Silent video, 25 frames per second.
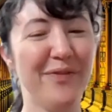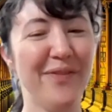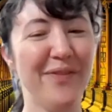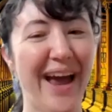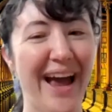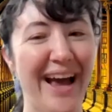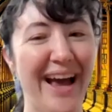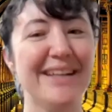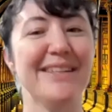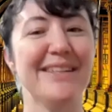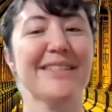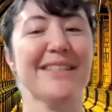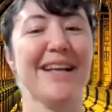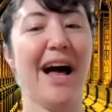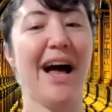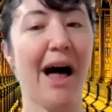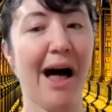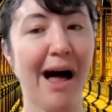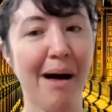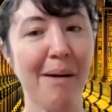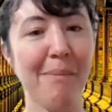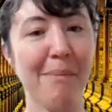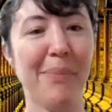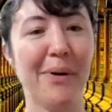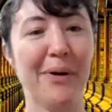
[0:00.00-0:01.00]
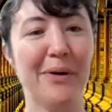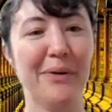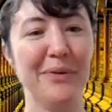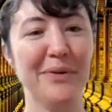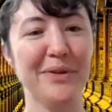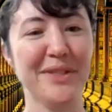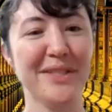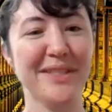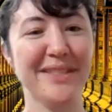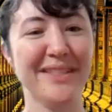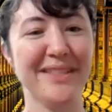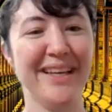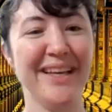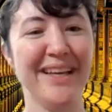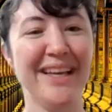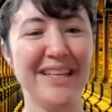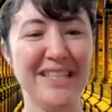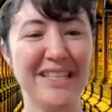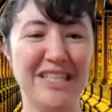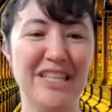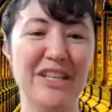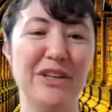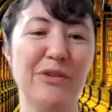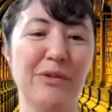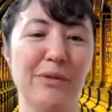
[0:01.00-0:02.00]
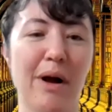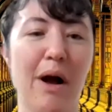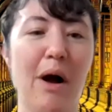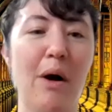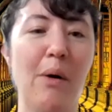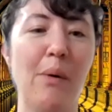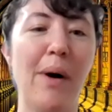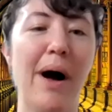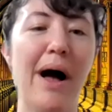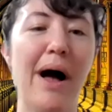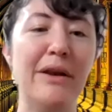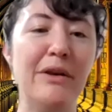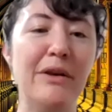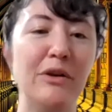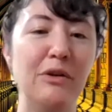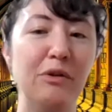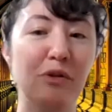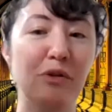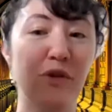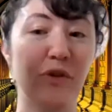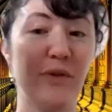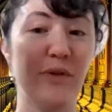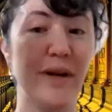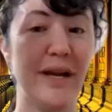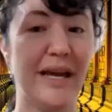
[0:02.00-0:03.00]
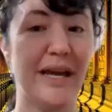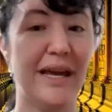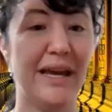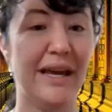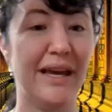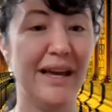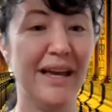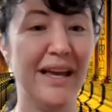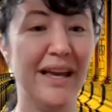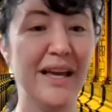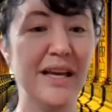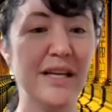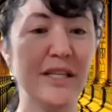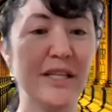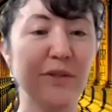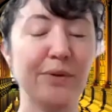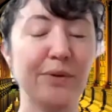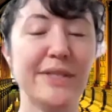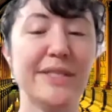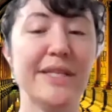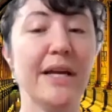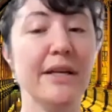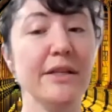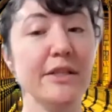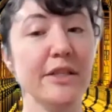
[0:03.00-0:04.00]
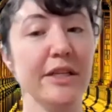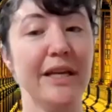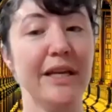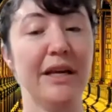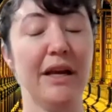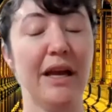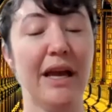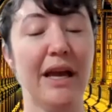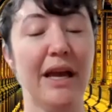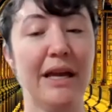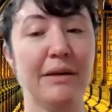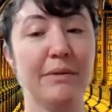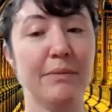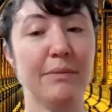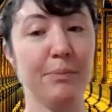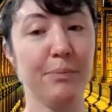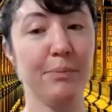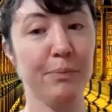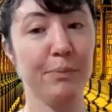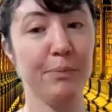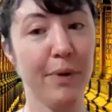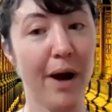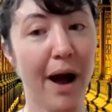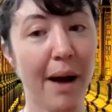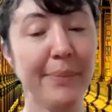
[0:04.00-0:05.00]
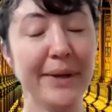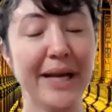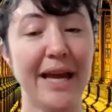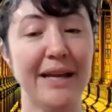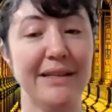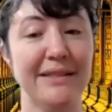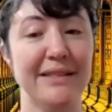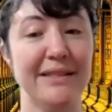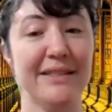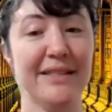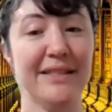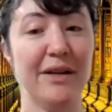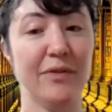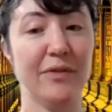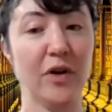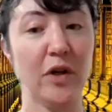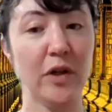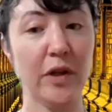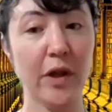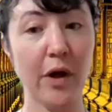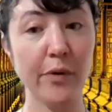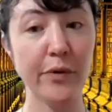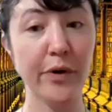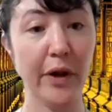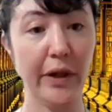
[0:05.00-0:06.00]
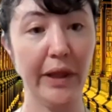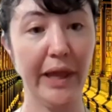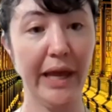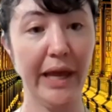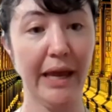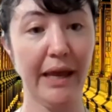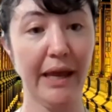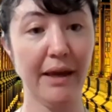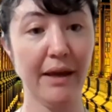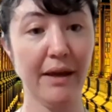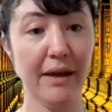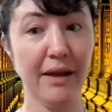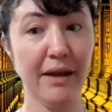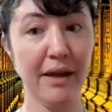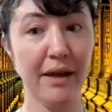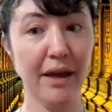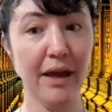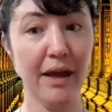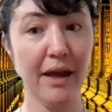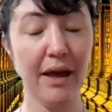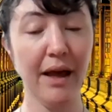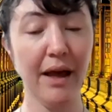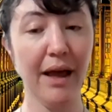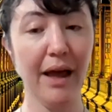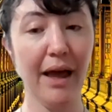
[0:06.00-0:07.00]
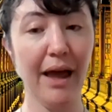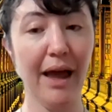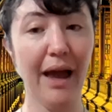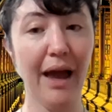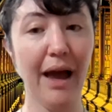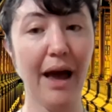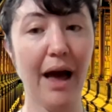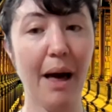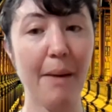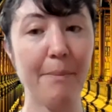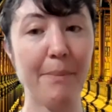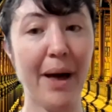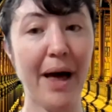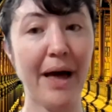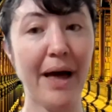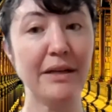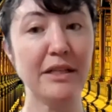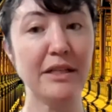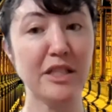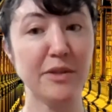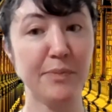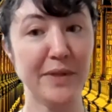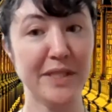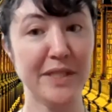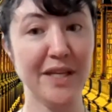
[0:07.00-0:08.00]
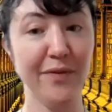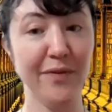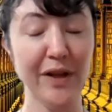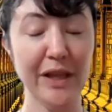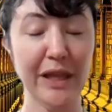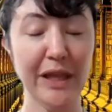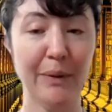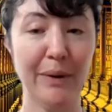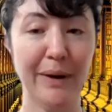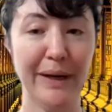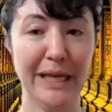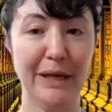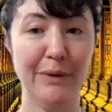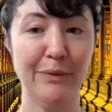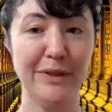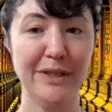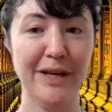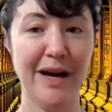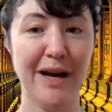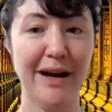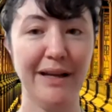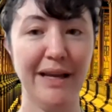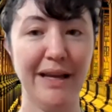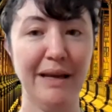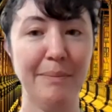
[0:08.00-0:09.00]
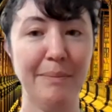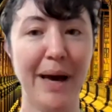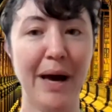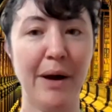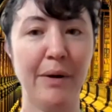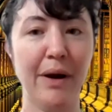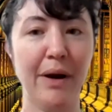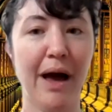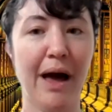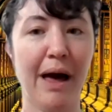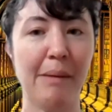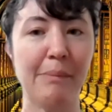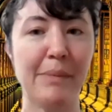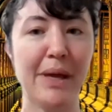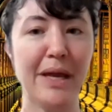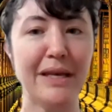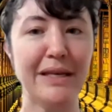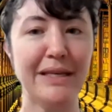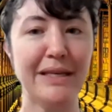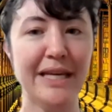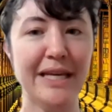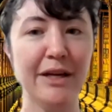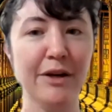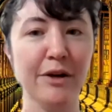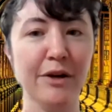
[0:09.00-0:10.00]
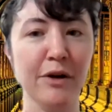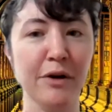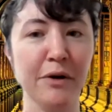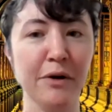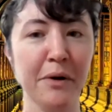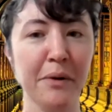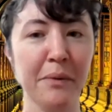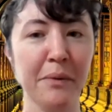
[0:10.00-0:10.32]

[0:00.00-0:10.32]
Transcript: as compost to grow a new tree. So essentially, it propagates itself clonally. But specifically what you were talking about, deer